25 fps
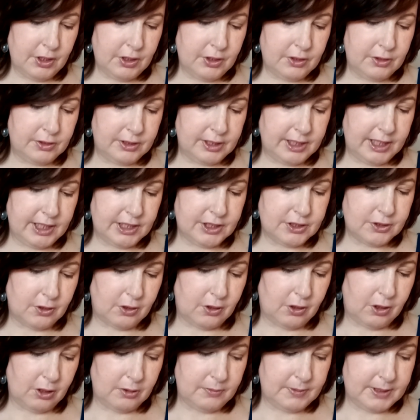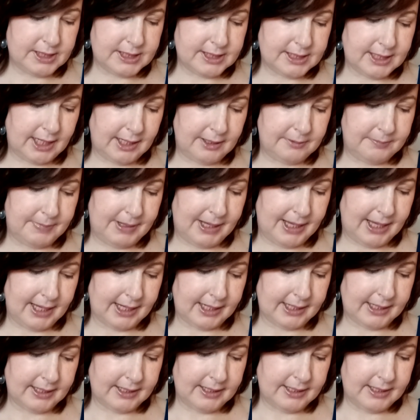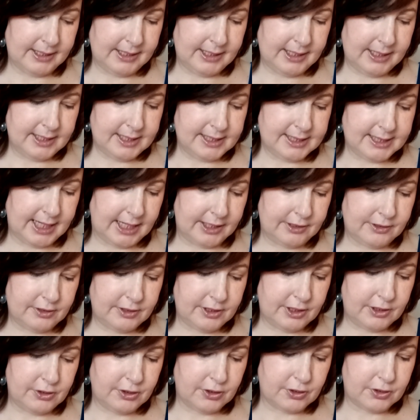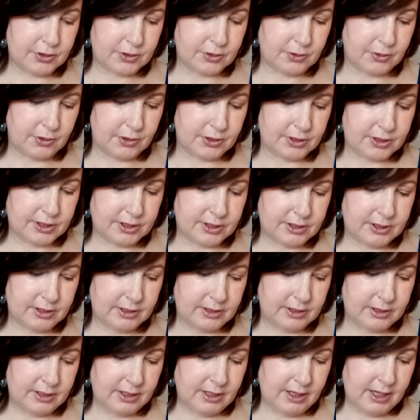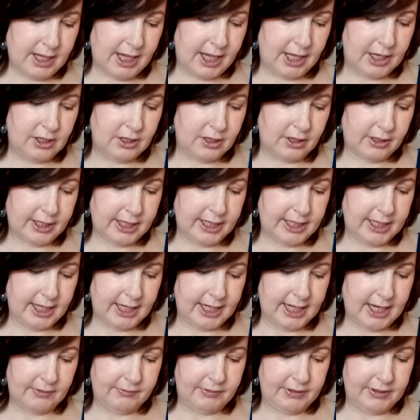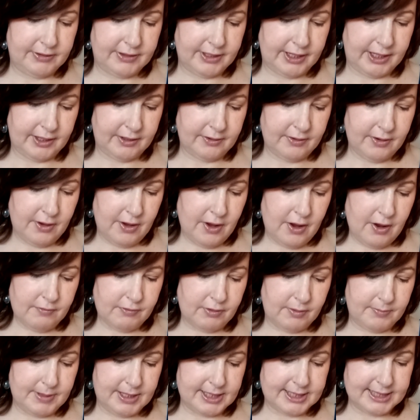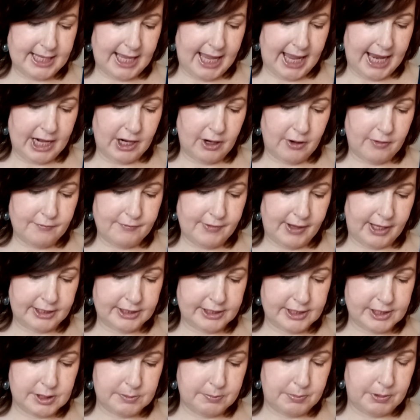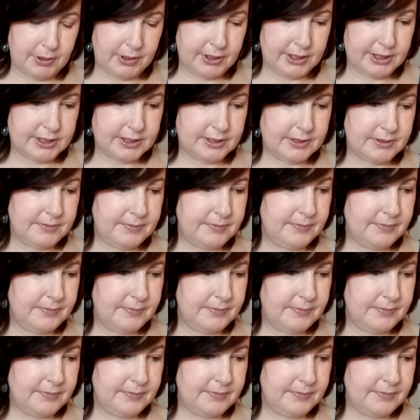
You need to always stand back, centered in your source, and looking at everything from this higher vantage point.